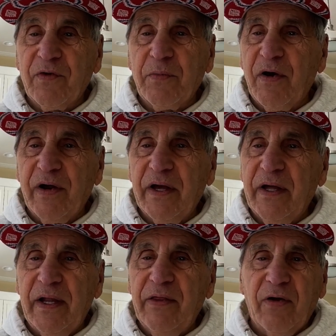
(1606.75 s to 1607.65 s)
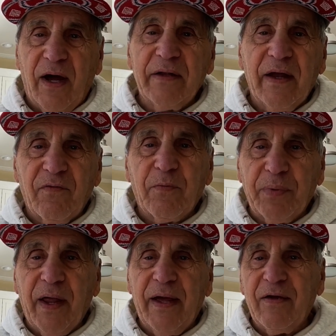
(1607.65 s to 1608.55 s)
marry again either. I'd never
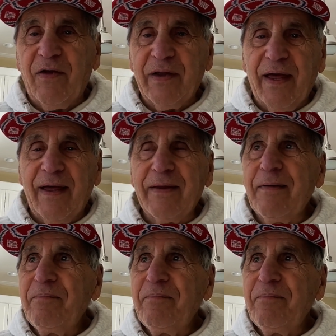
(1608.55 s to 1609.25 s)
planned on that.